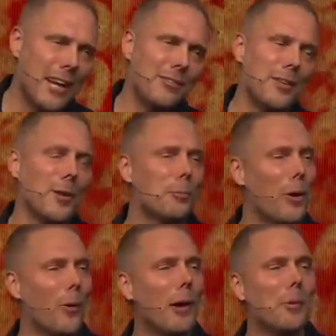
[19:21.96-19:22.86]
I said, look,
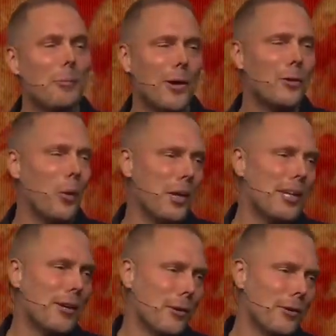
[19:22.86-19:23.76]
bro, I've been married 20
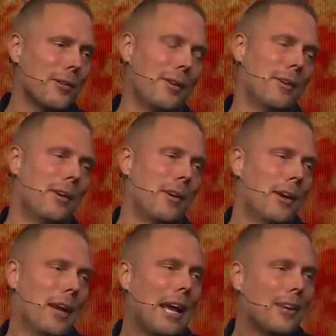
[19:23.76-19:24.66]
years,
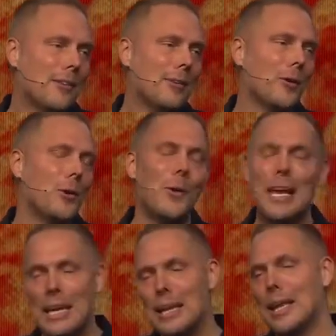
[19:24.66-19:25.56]
and I can still do
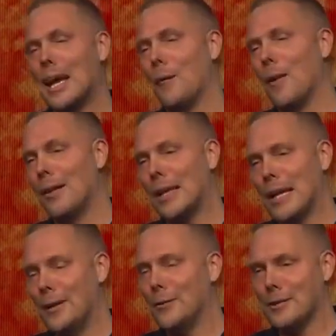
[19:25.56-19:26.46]
anything I want that
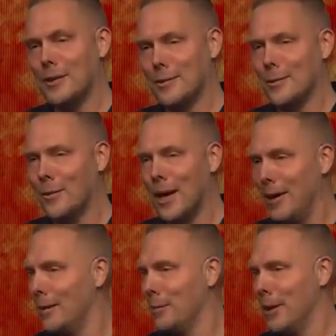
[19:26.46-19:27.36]
Kendra says is
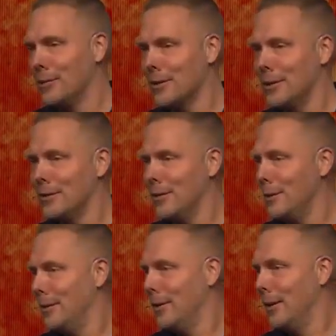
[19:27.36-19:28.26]
okay, basically.
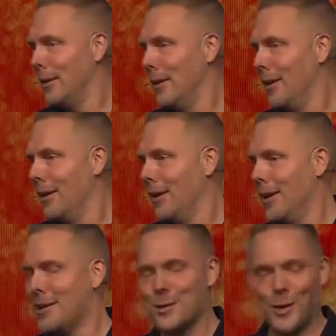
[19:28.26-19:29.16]
So
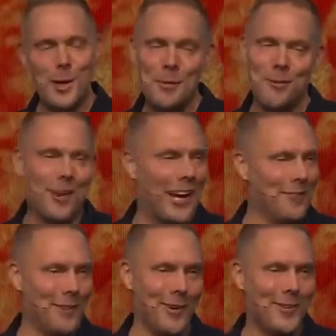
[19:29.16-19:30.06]
it's going to be
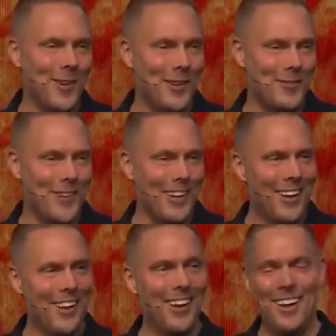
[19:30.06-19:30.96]
fine, bro. Trust me.
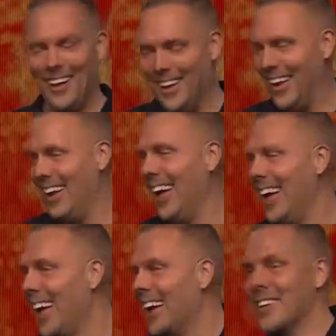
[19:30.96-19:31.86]

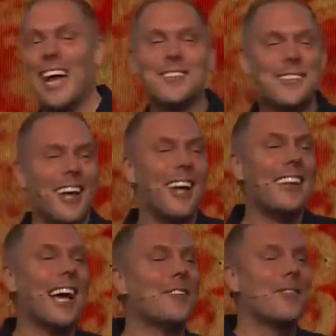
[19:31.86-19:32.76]
But
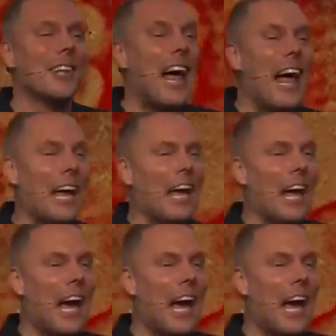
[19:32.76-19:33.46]
that's the lie.